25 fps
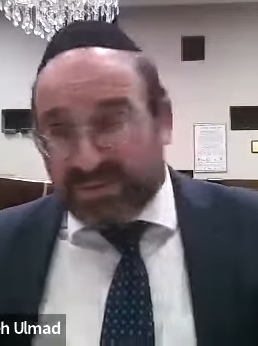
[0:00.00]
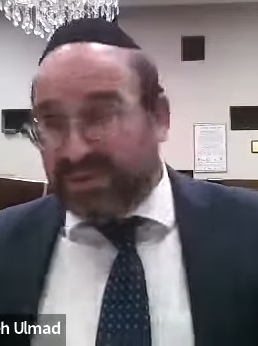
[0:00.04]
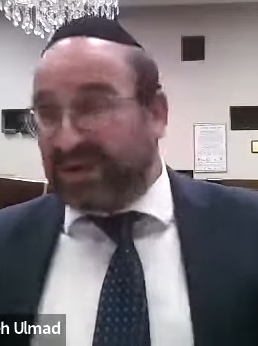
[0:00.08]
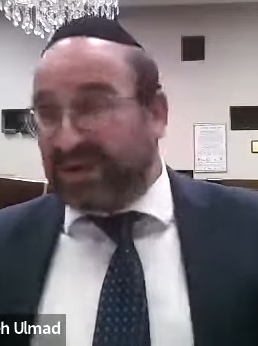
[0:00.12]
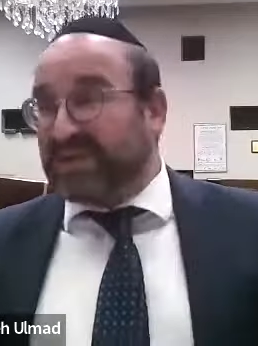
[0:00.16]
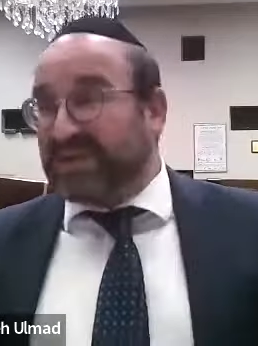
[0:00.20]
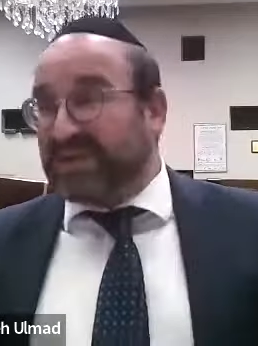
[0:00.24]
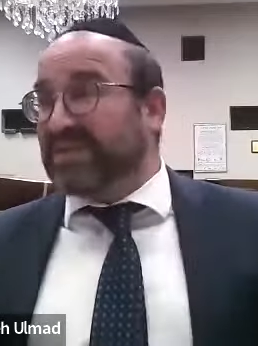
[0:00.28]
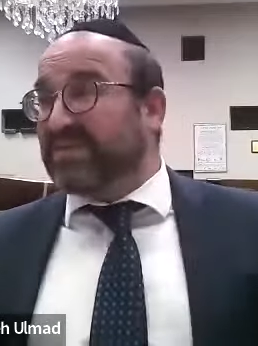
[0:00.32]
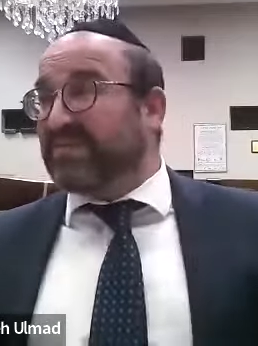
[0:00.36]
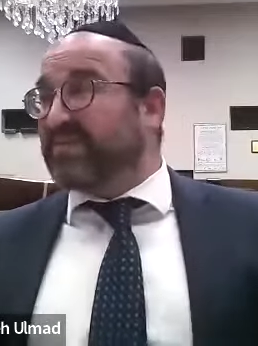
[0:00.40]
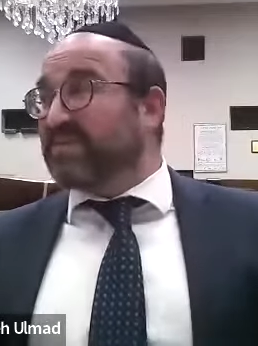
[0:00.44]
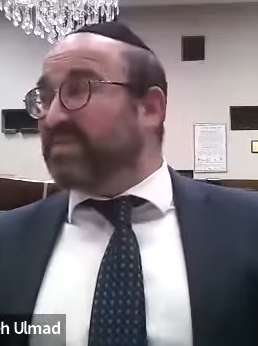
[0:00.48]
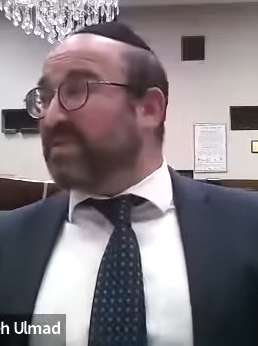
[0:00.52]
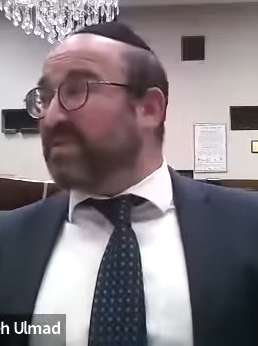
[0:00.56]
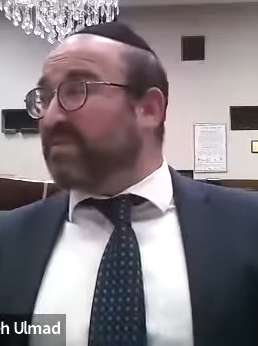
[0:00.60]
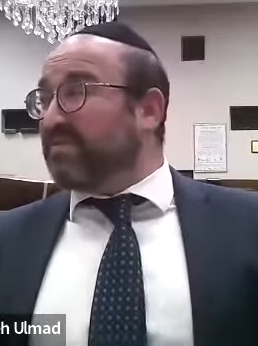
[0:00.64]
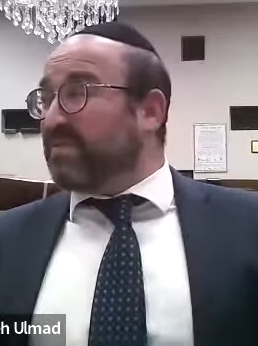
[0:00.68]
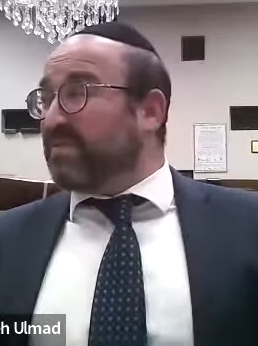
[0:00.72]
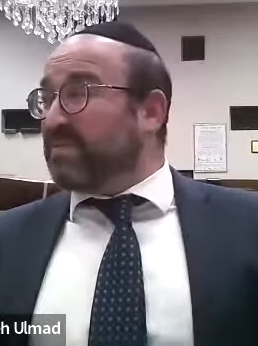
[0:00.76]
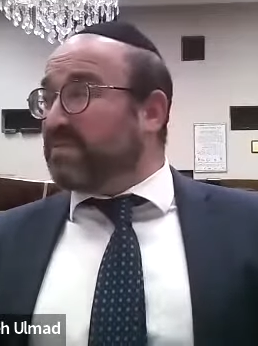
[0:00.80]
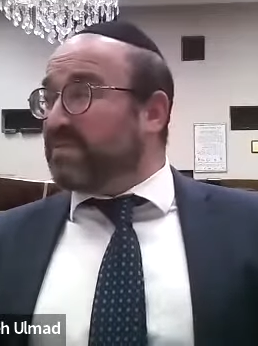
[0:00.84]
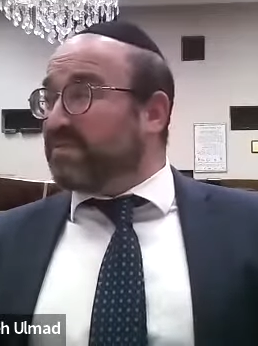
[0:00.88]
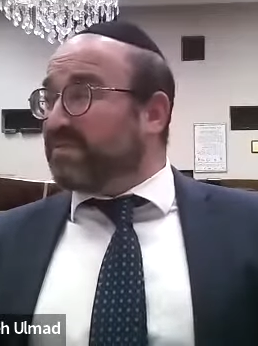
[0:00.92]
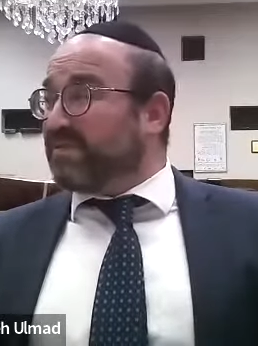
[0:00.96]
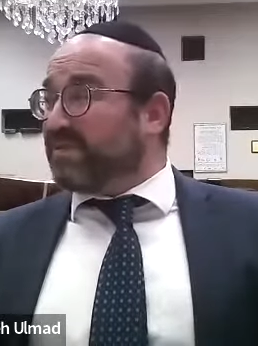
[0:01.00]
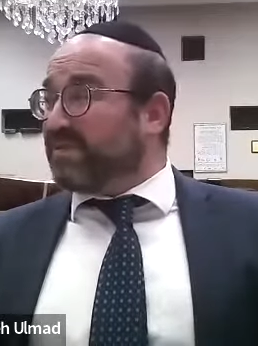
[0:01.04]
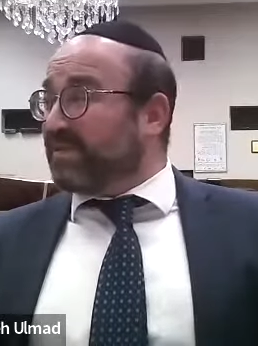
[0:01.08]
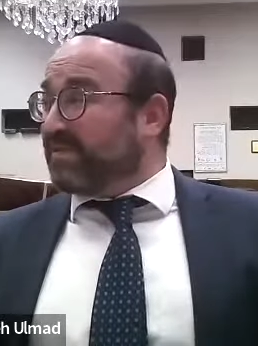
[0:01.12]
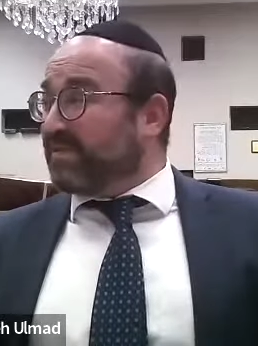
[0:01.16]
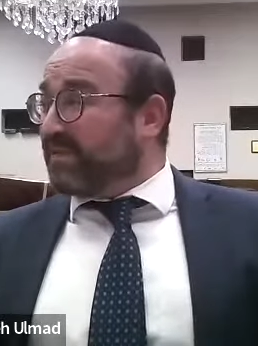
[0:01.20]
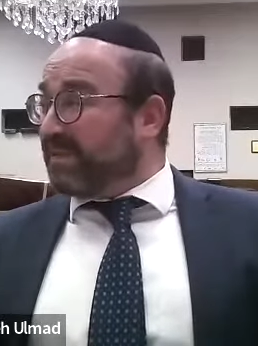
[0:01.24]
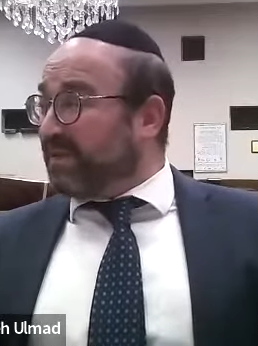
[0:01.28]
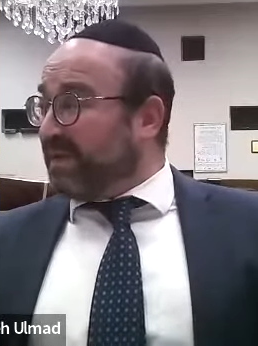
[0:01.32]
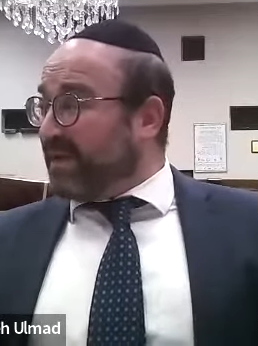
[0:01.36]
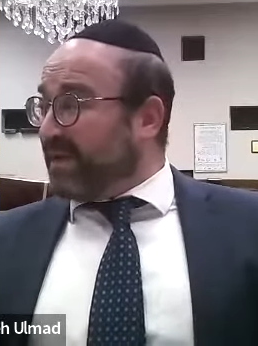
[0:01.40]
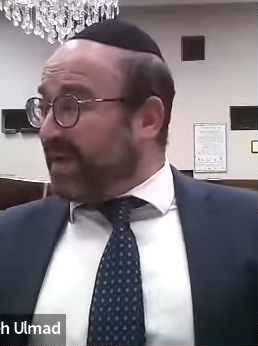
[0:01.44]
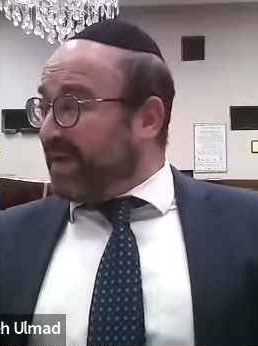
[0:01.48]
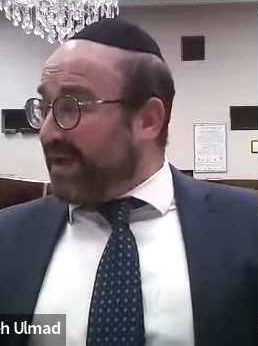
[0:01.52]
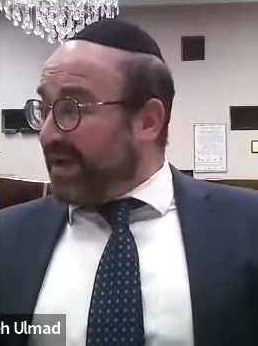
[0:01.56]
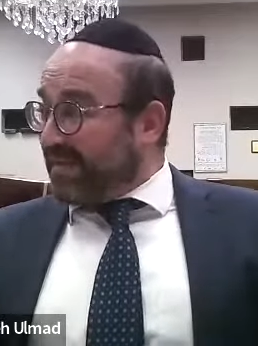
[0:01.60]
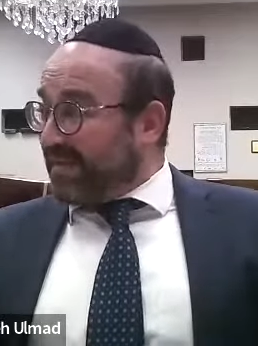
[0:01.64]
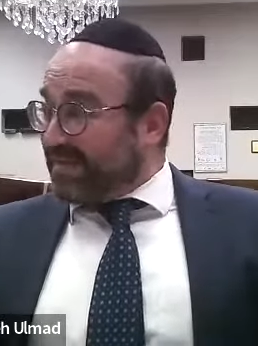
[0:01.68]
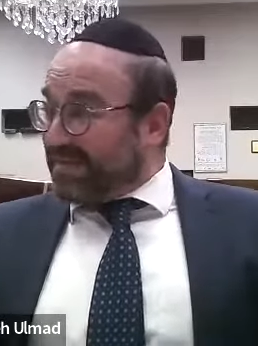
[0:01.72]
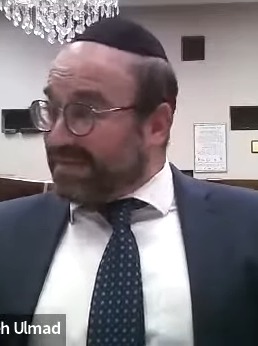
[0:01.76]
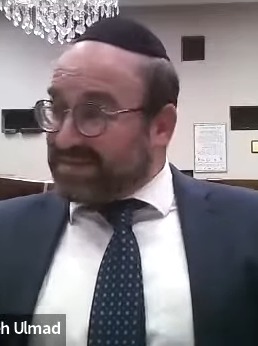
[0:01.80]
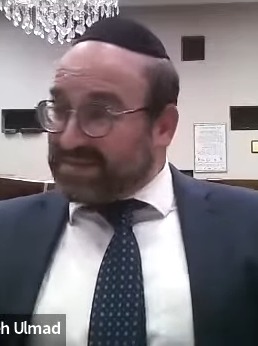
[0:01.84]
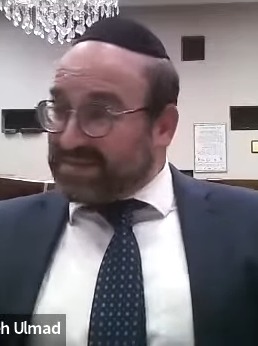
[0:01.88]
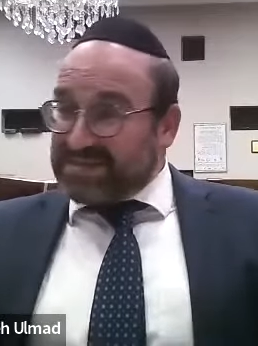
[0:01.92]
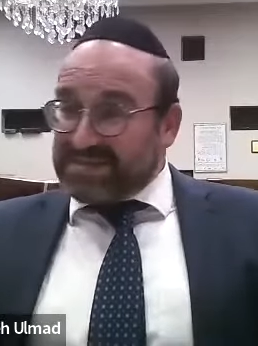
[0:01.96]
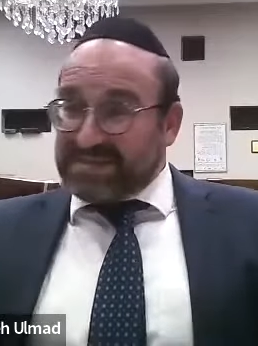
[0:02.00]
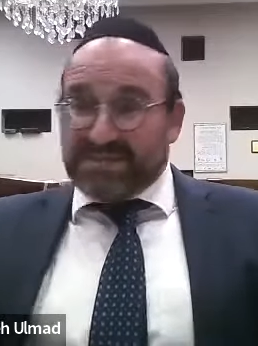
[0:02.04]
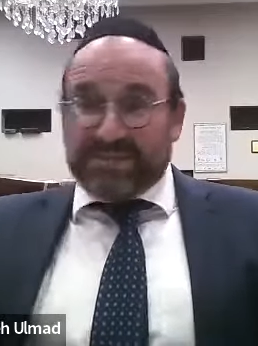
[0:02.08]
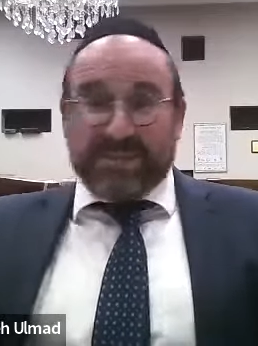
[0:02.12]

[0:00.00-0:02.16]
We got that from Avram Avinu, and this